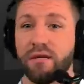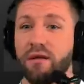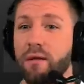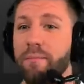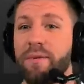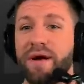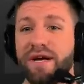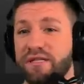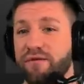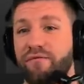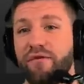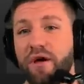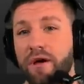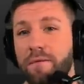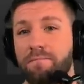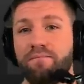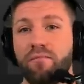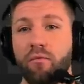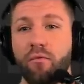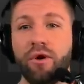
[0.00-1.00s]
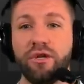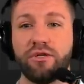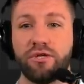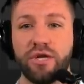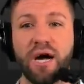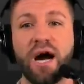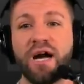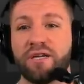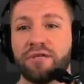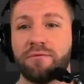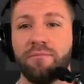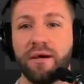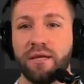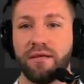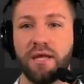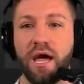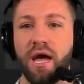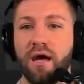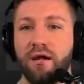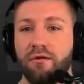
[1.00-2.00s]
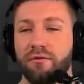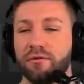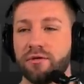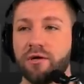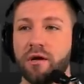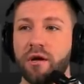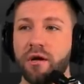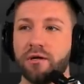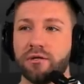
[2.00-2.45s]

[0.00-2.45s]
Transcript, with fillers: the best fit with Josh McDaniels.